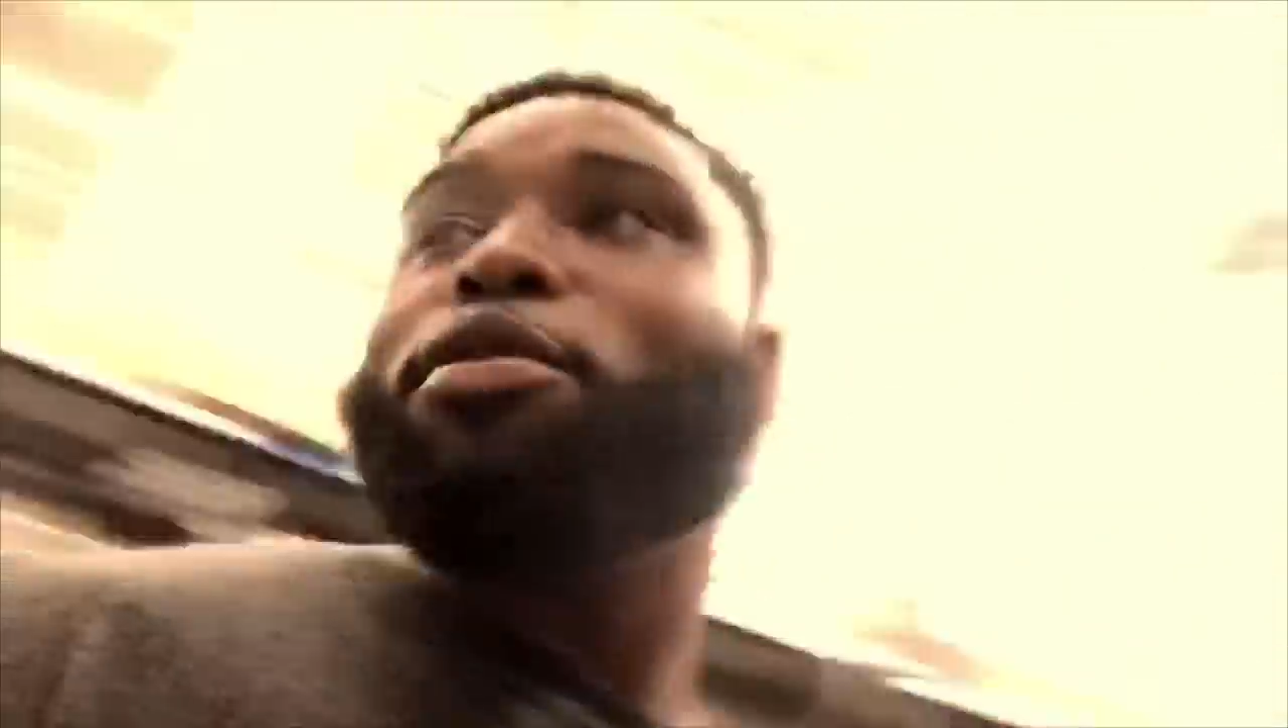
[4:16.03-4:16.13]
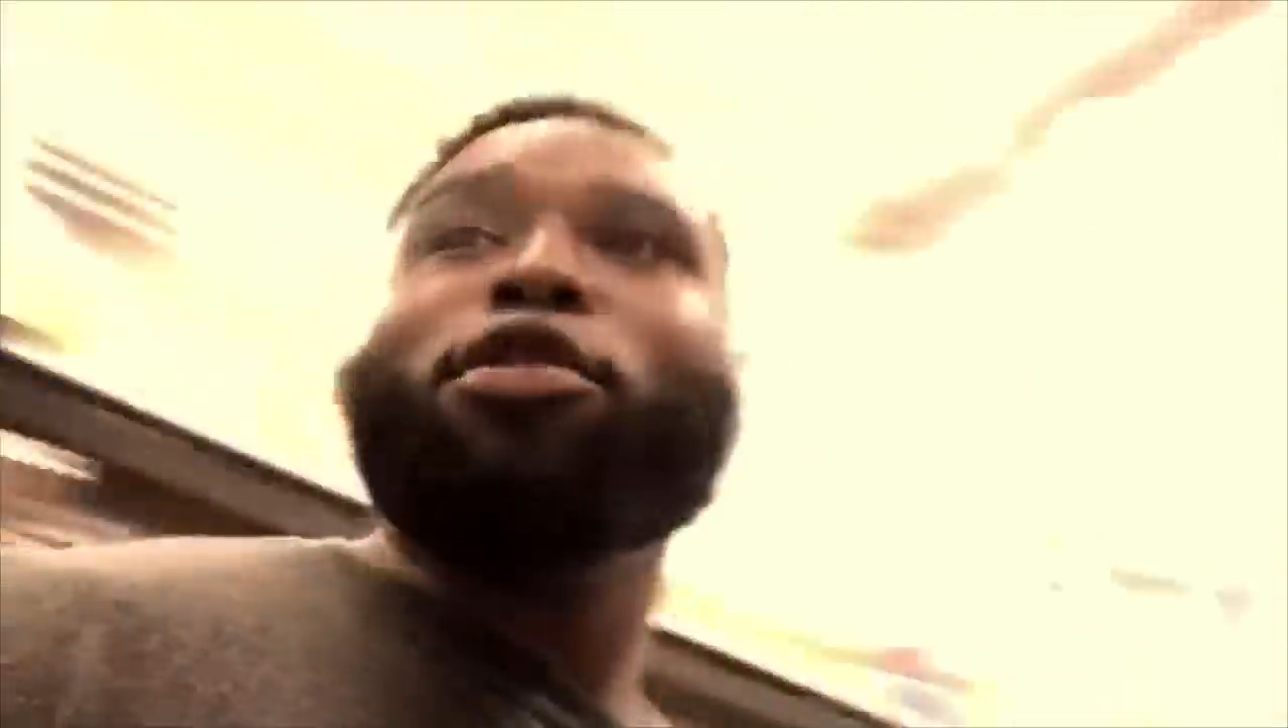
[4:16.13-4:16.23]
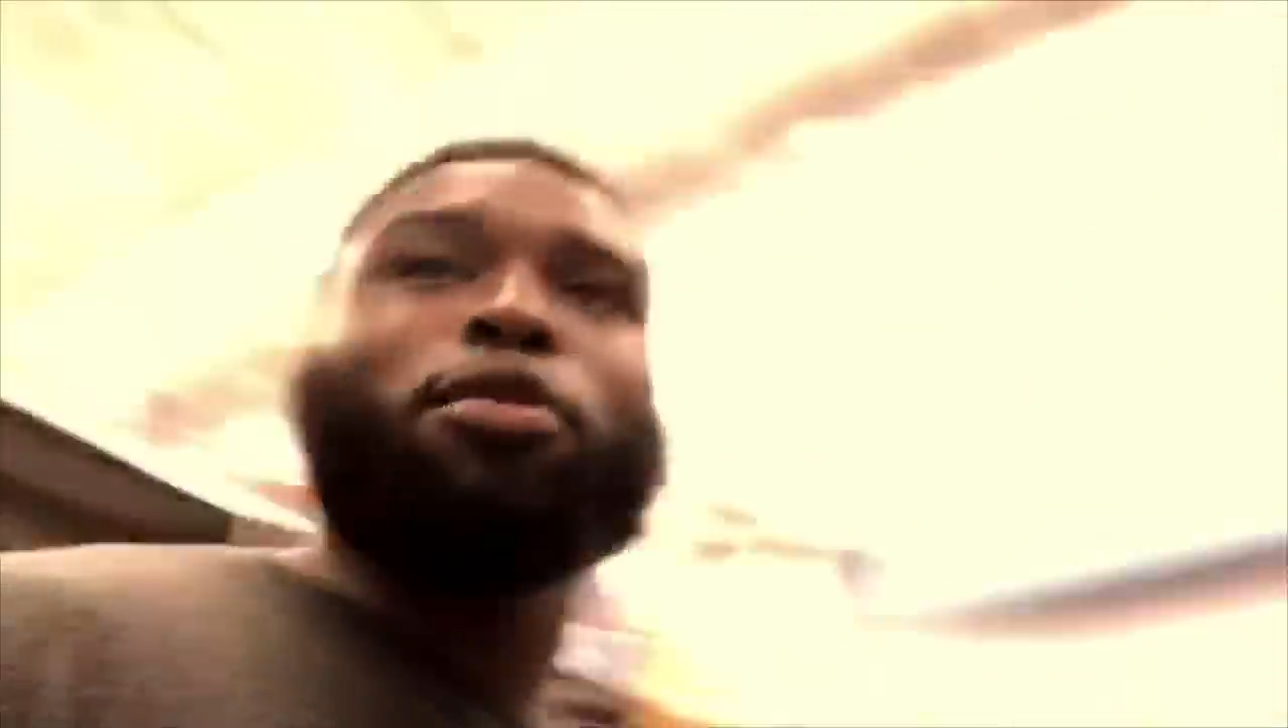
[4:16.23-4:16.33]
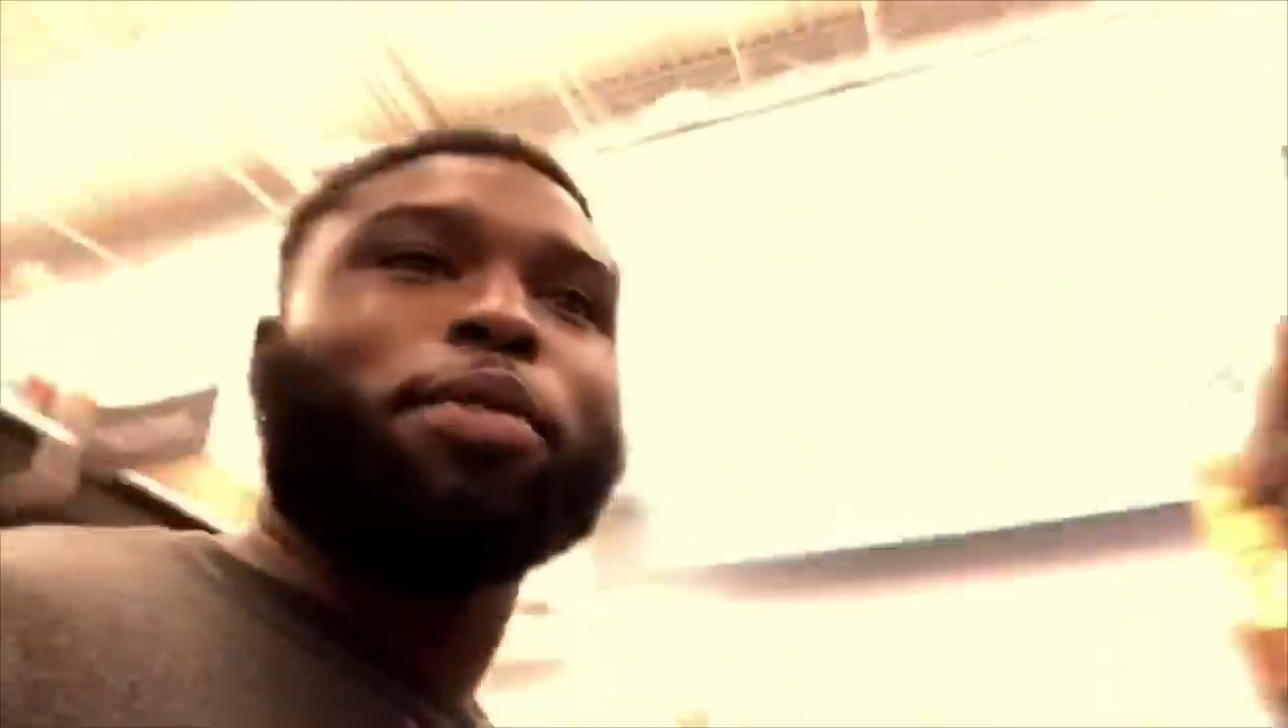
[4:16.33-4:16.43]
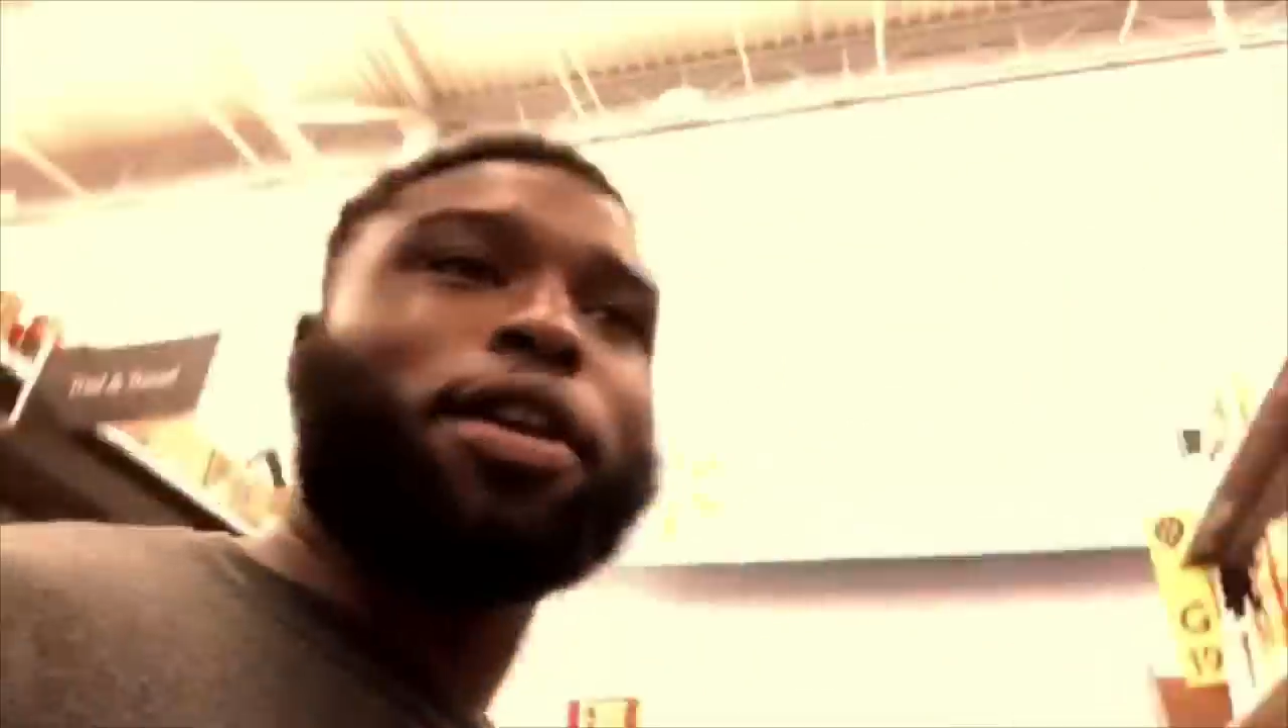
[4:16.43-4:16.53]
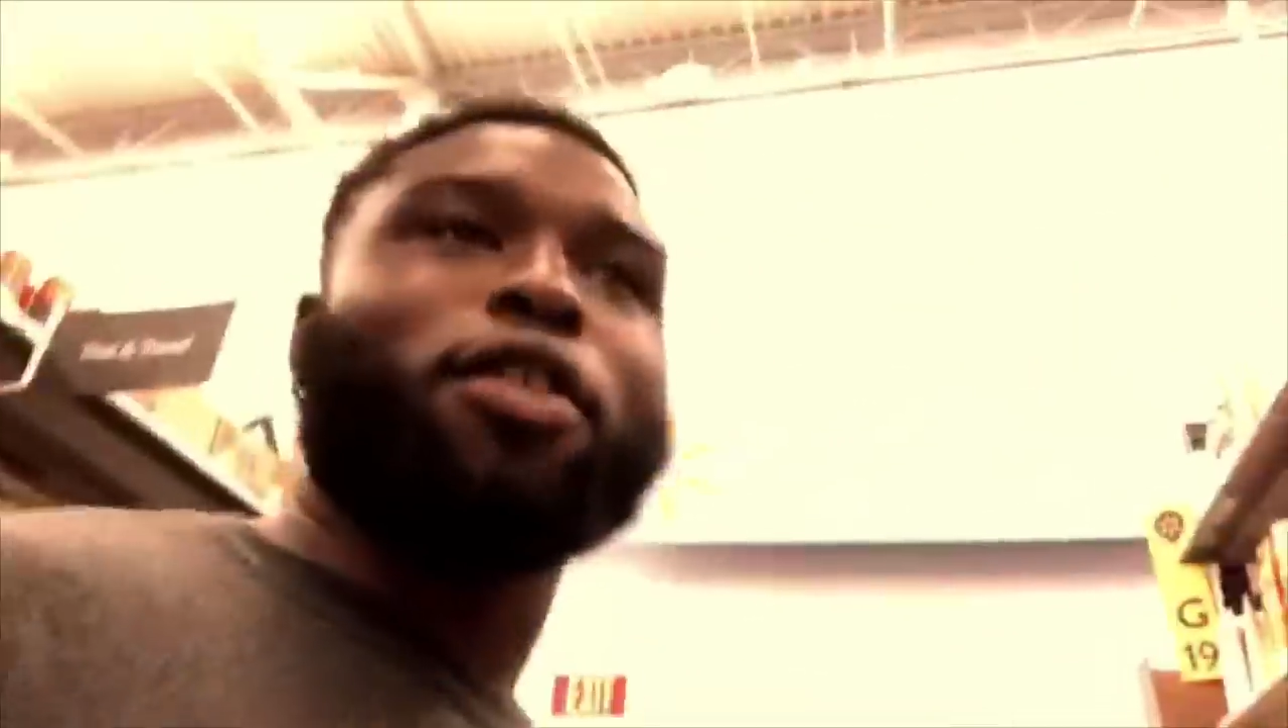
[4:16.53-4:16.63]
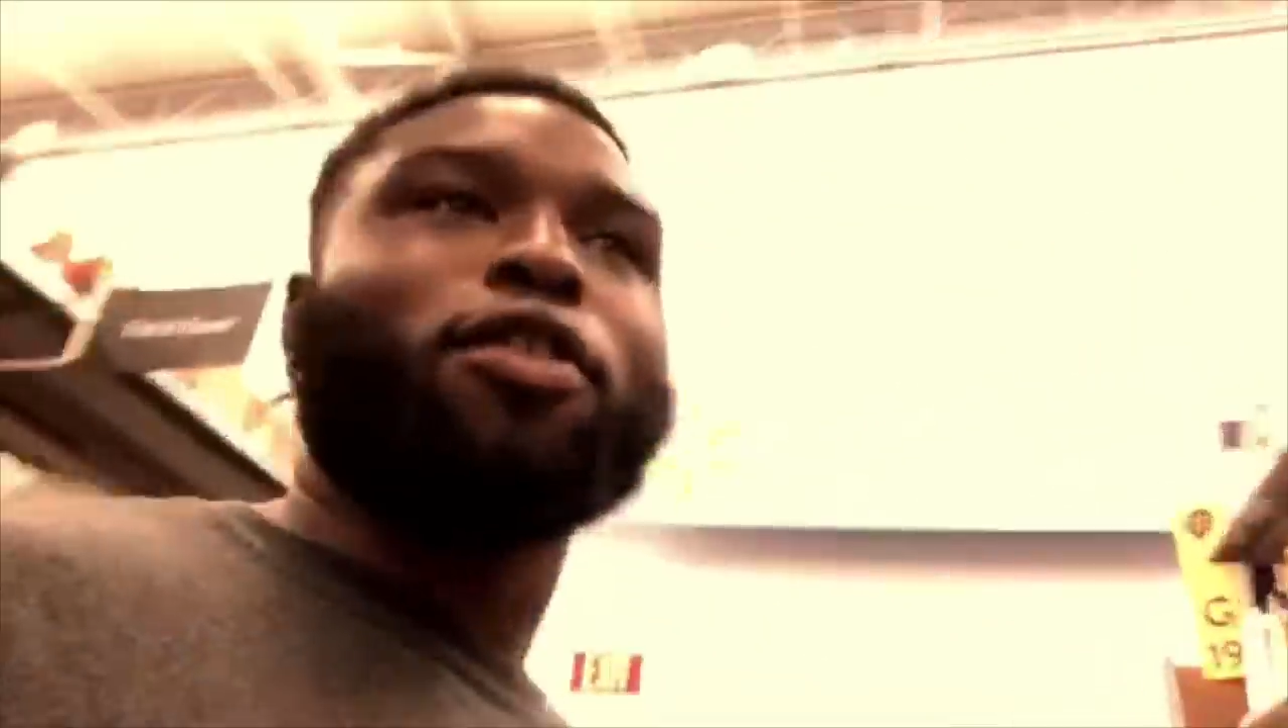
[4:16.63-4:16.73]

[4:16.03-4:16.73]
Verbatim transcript: some new beard